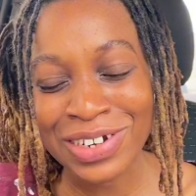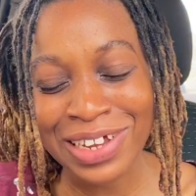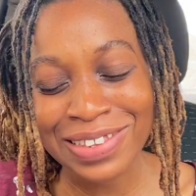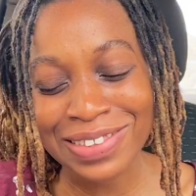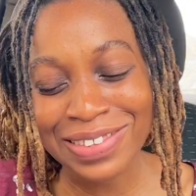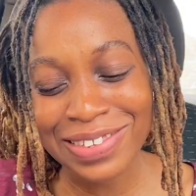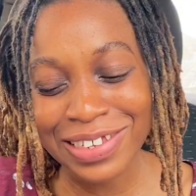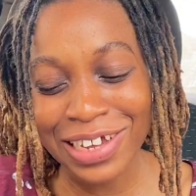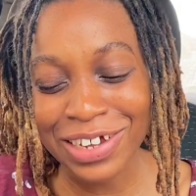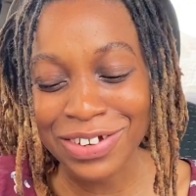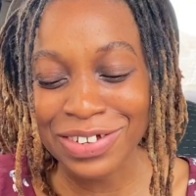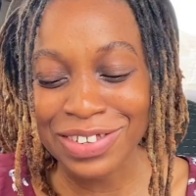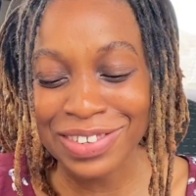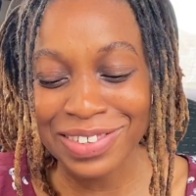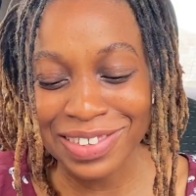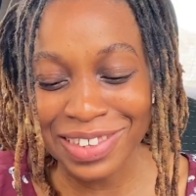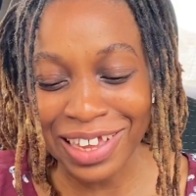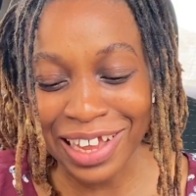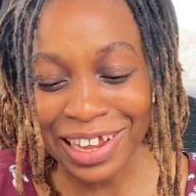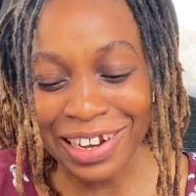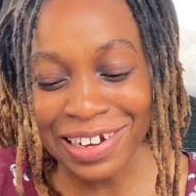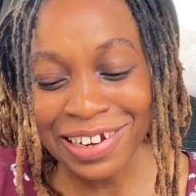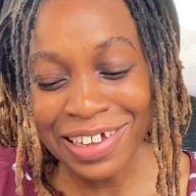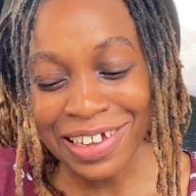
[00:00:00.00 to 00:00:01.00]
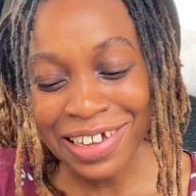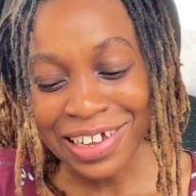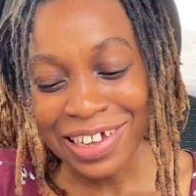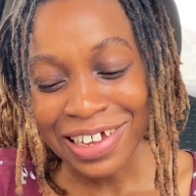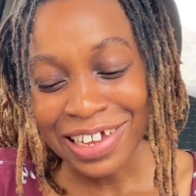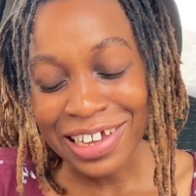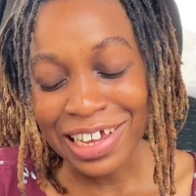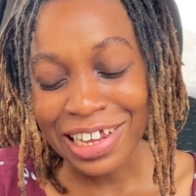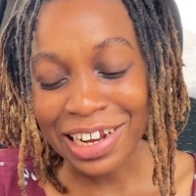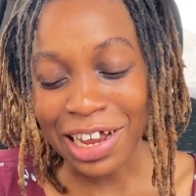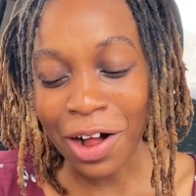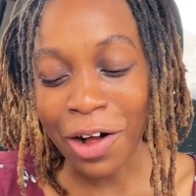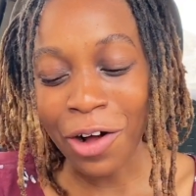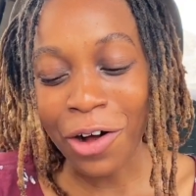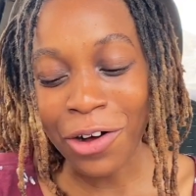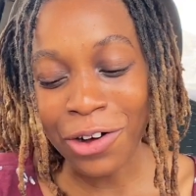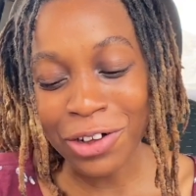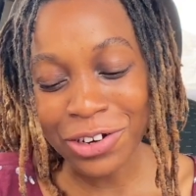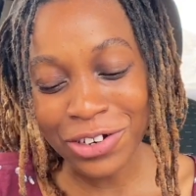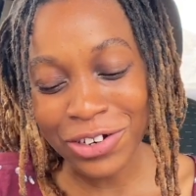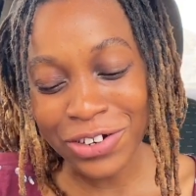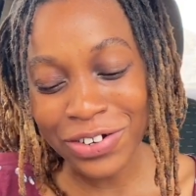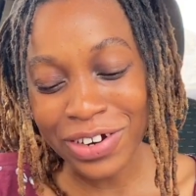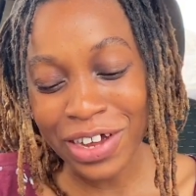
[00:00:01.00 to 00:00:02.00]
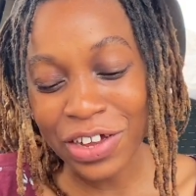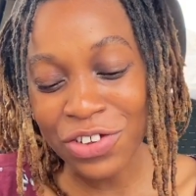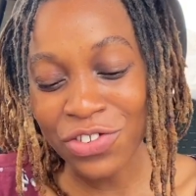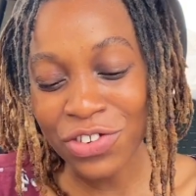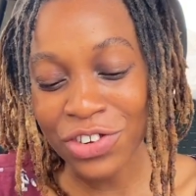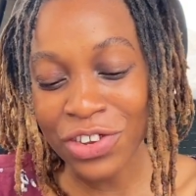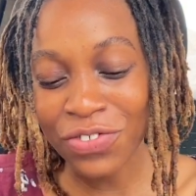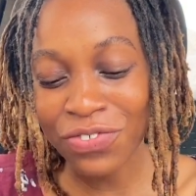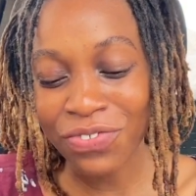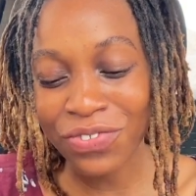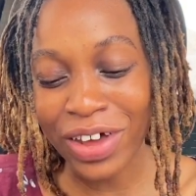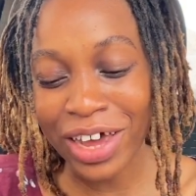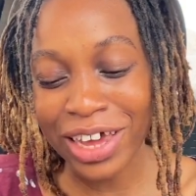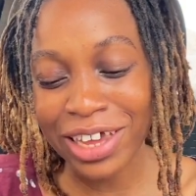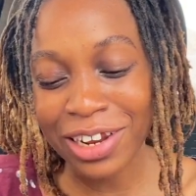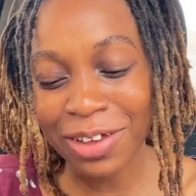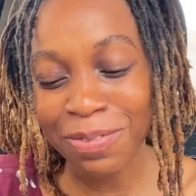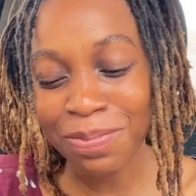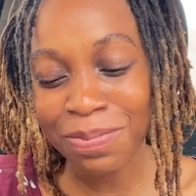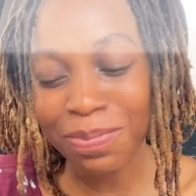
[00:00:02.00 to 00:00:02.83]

and Thierry saying he now hugged her and she didn't fight him.